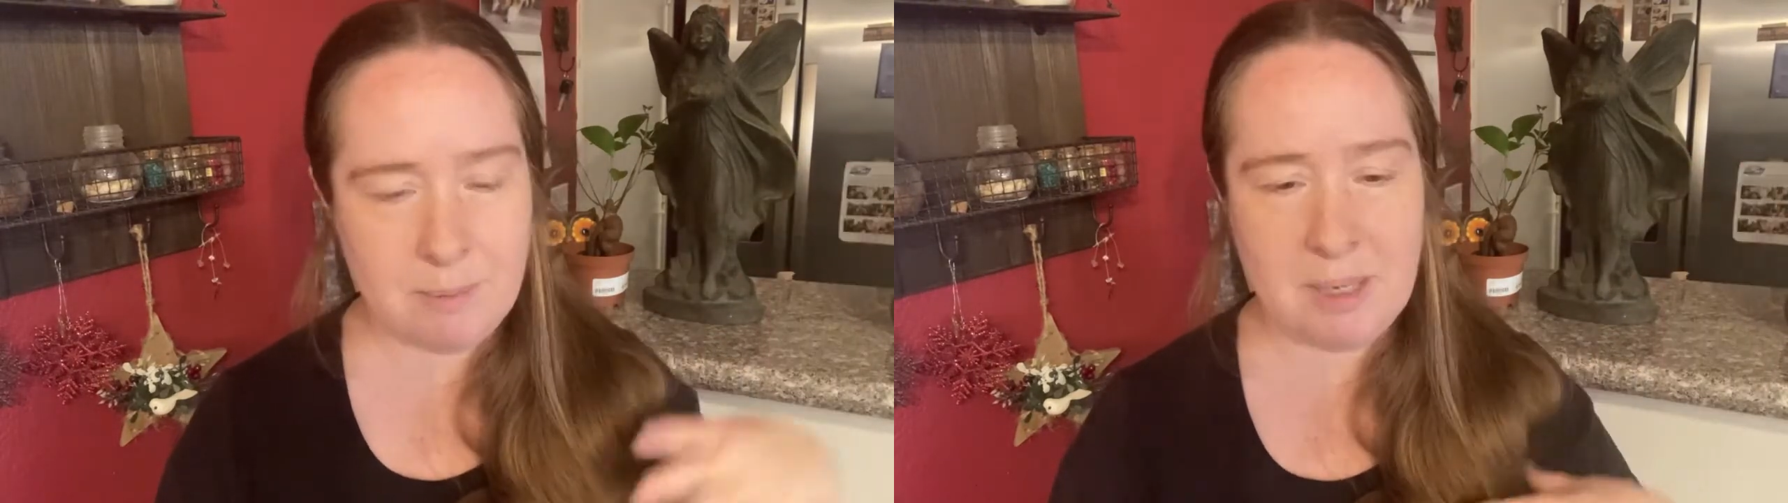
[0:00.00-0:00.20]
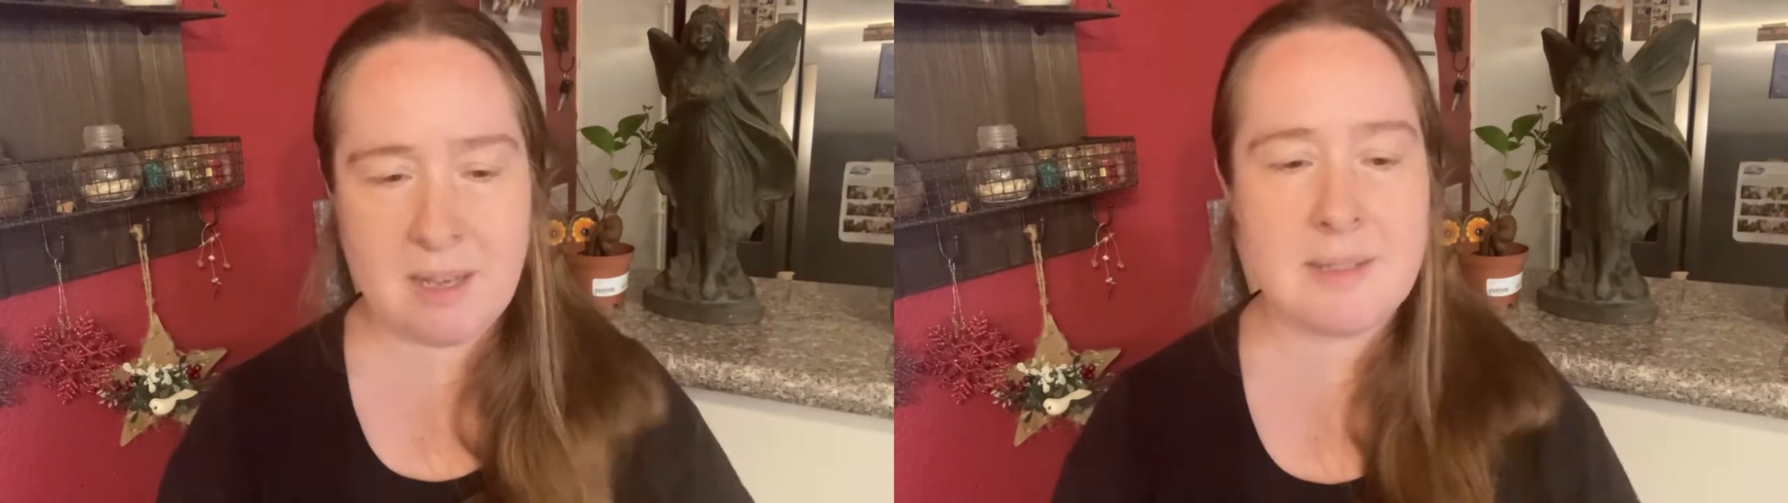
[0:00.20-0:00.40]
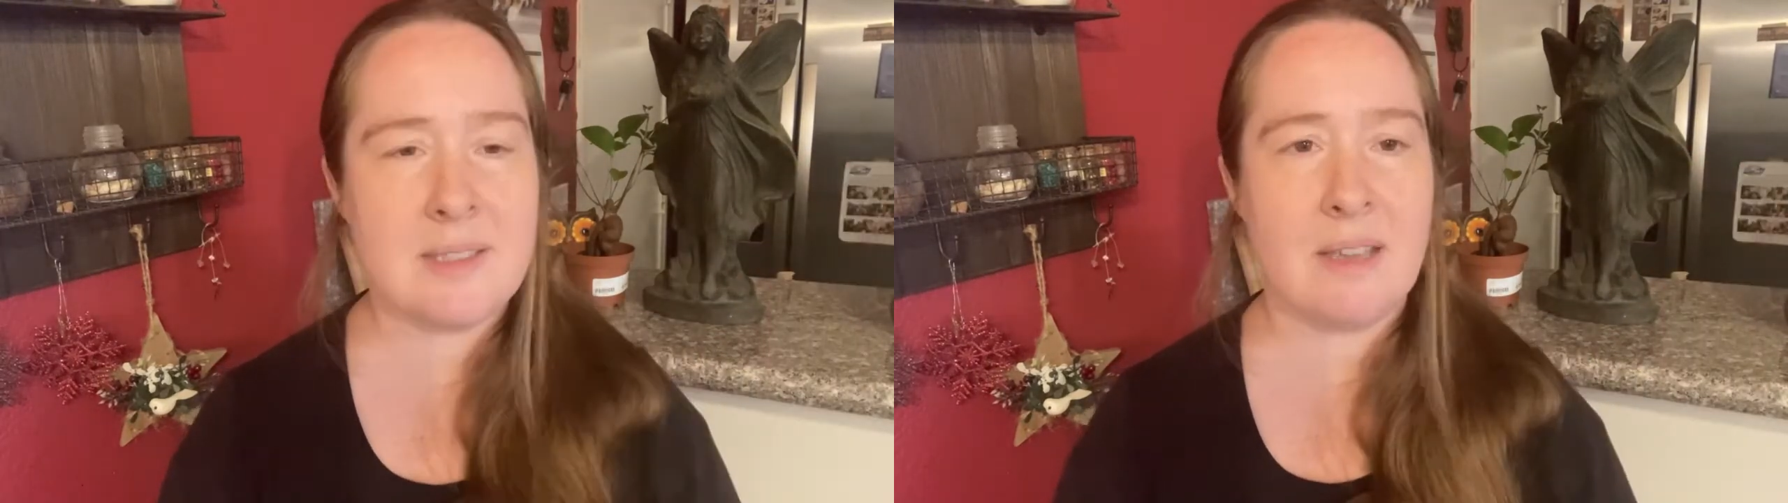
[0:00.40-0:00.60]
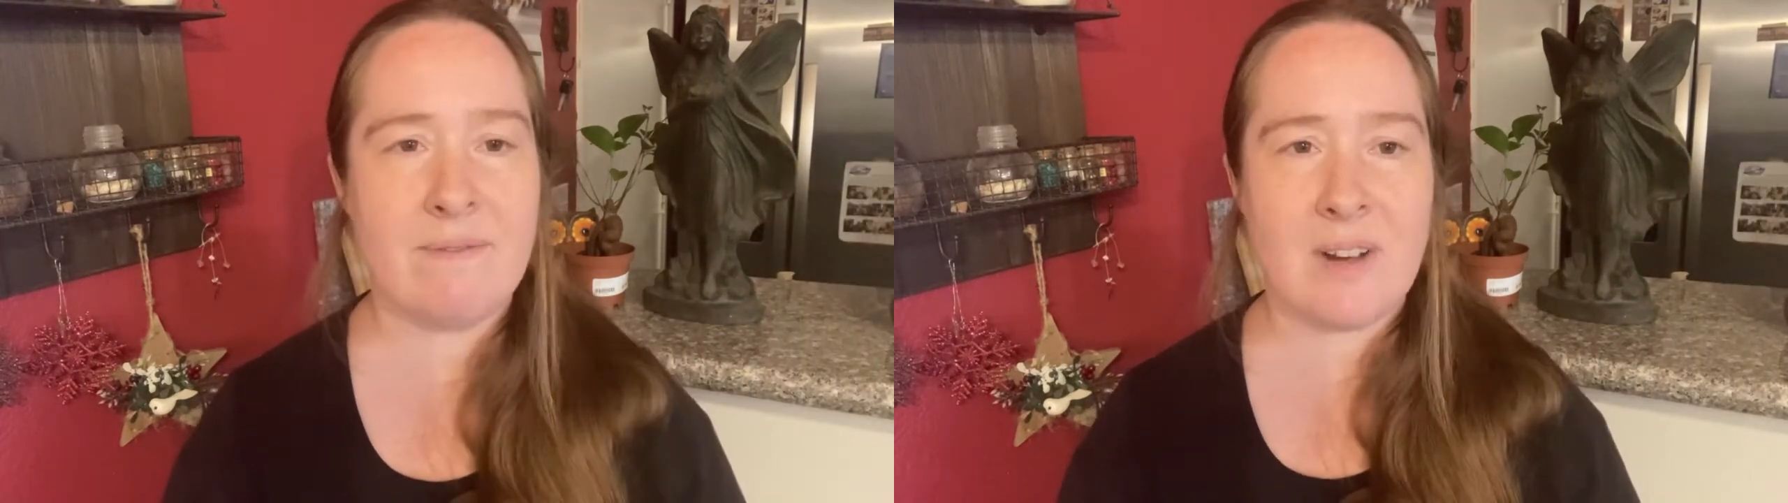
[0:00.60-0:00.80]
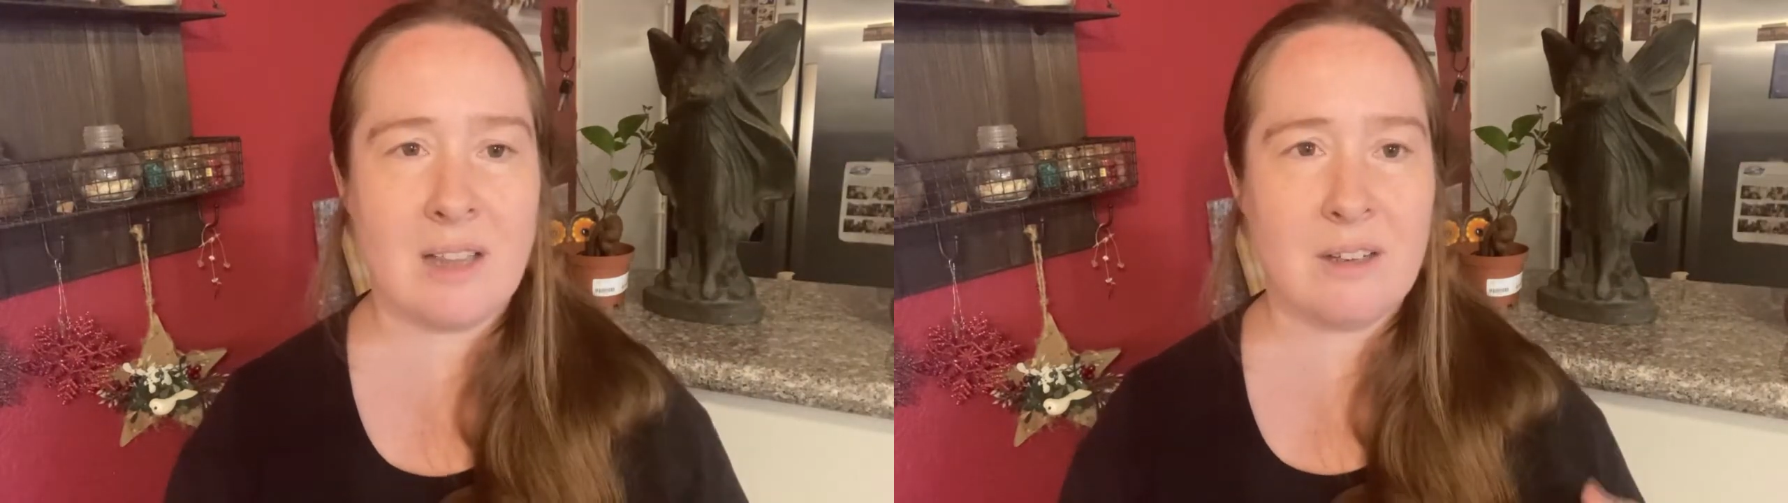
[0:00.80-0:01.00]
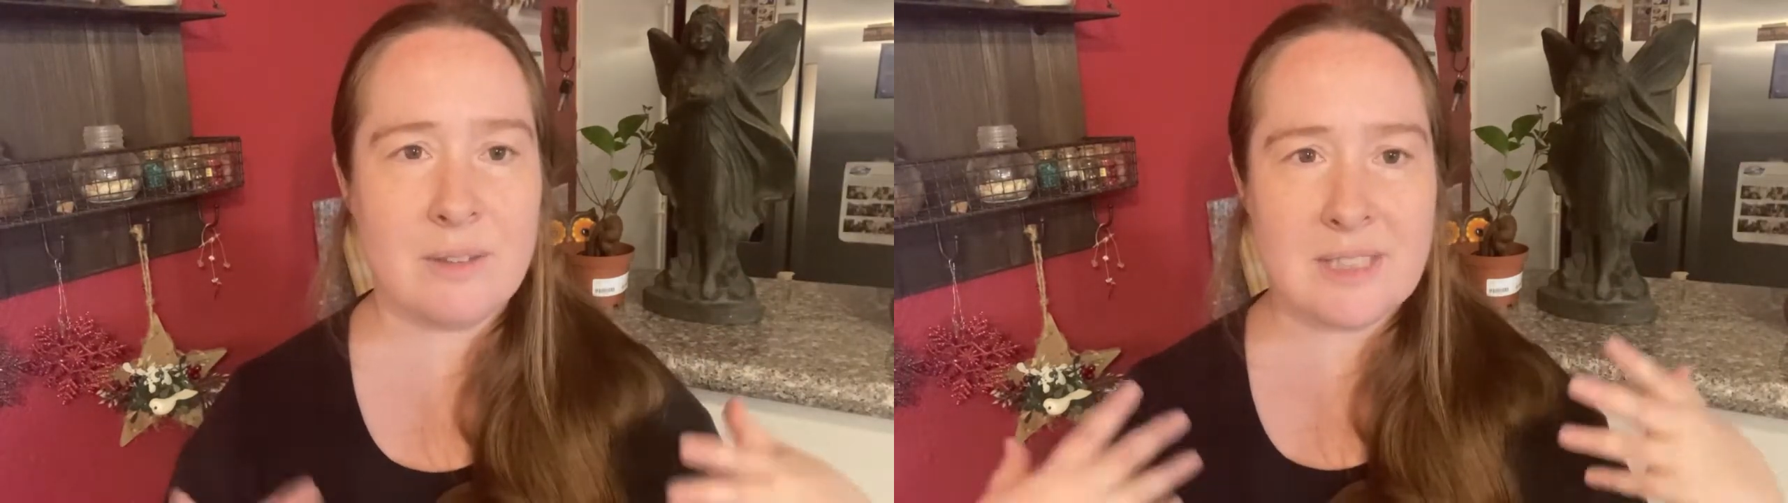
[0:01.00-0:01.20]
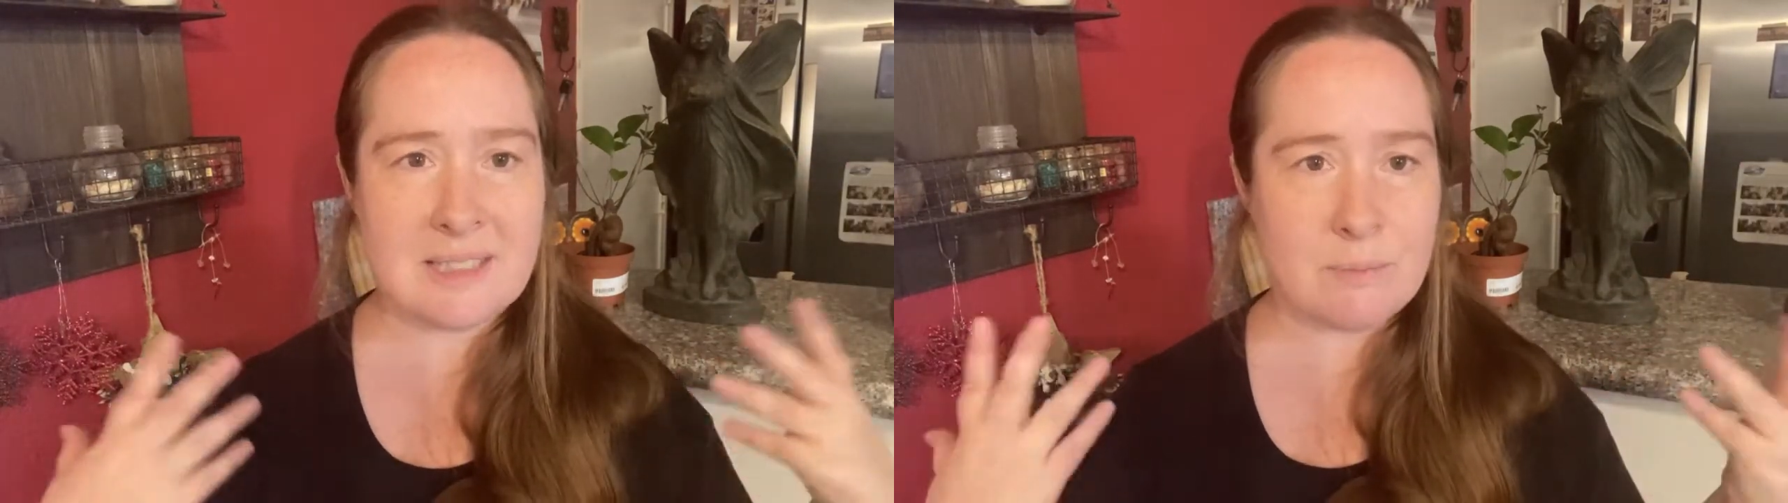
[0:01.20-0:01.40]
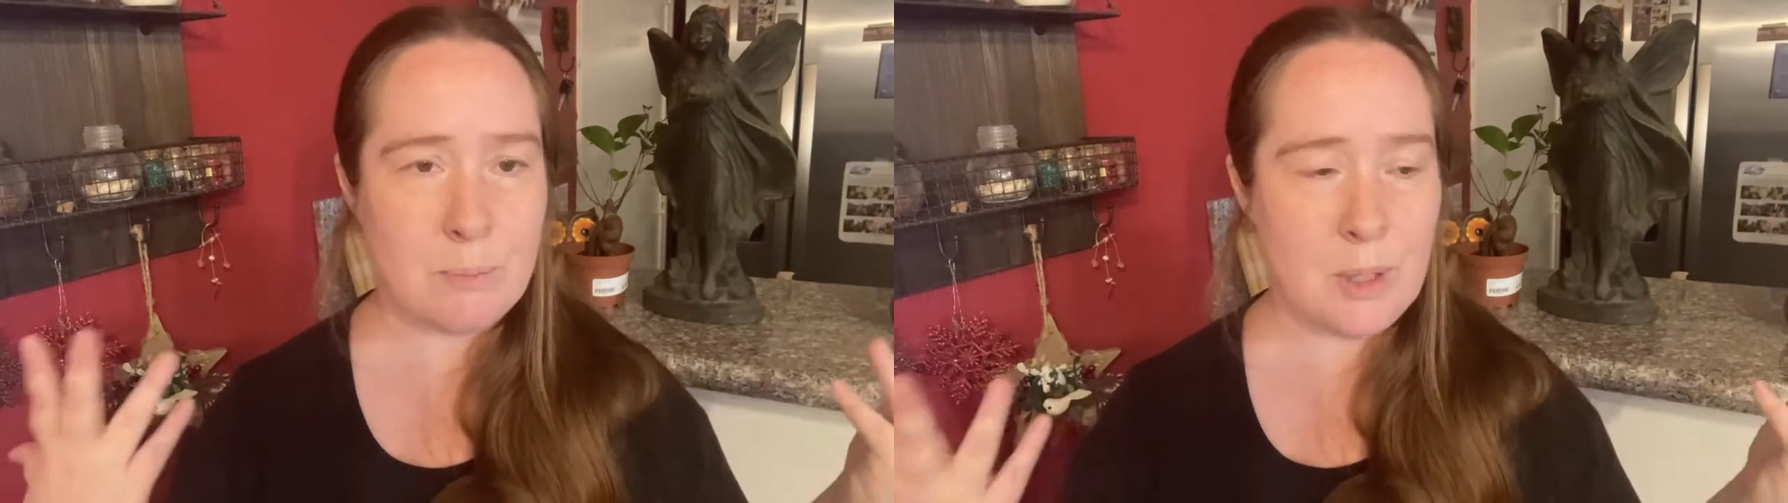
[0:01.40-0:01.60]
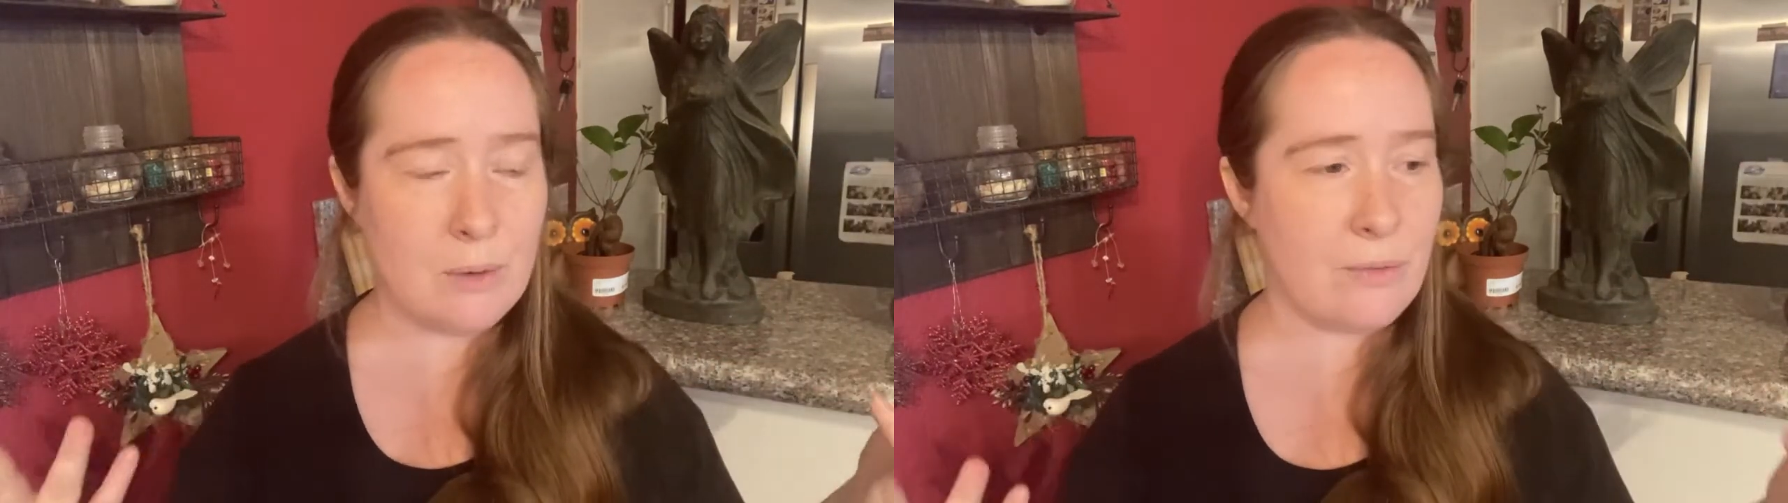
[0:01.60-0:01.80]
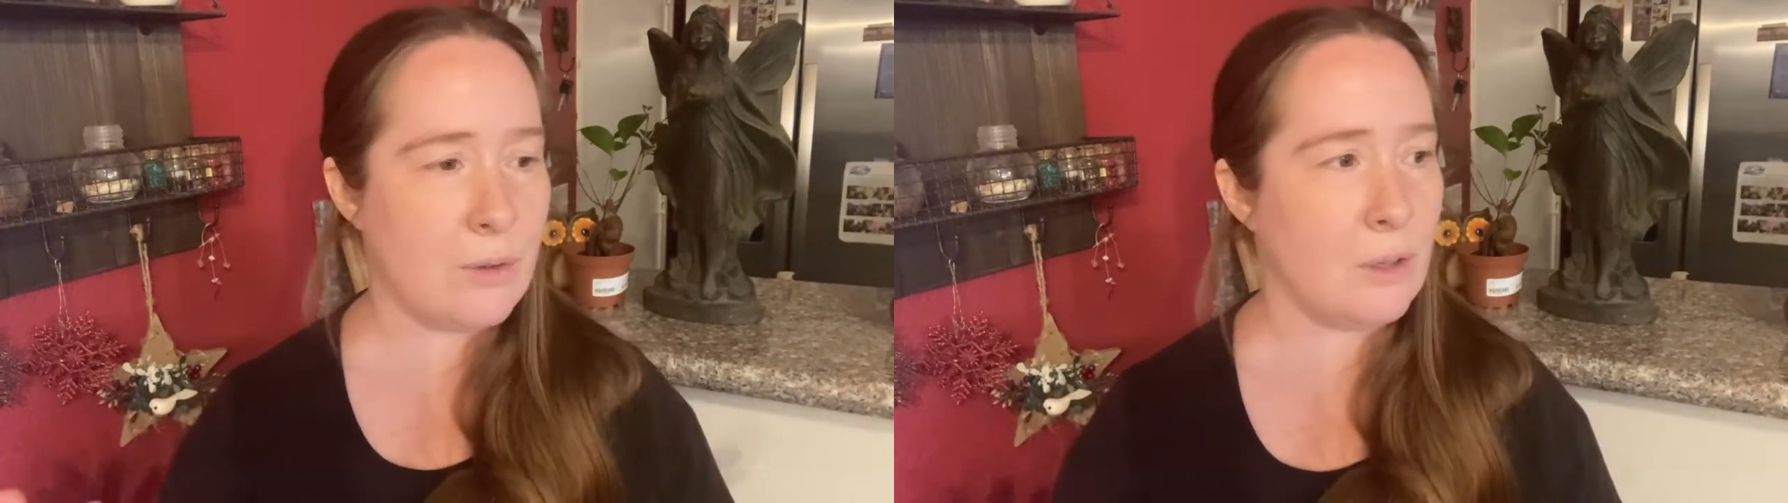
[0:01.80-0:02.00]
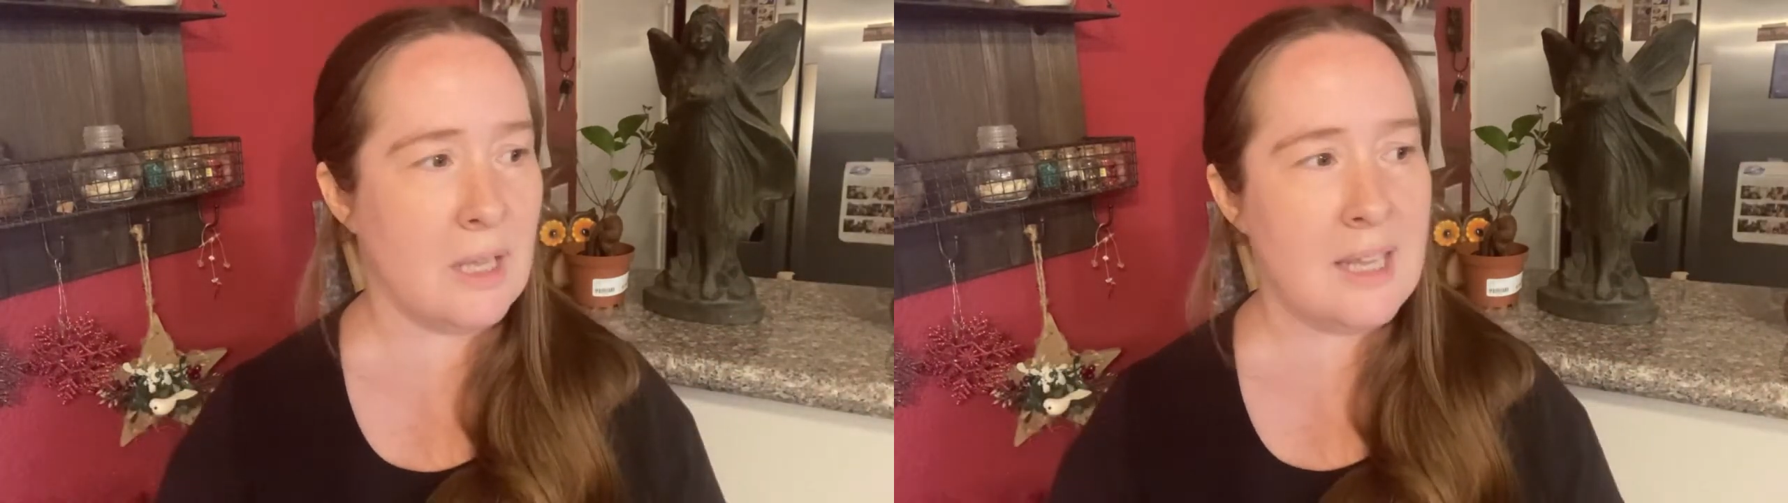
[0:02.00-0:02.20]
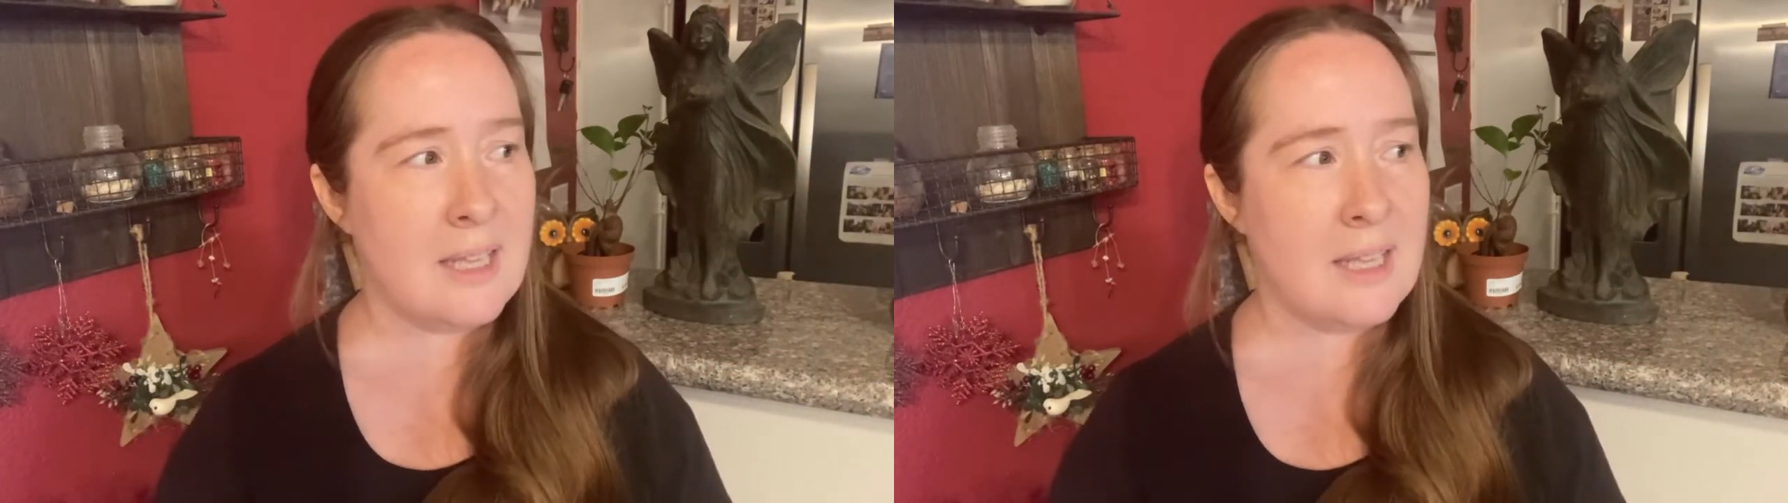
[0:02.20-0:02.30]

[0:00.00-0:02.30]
because they followed this beautiful,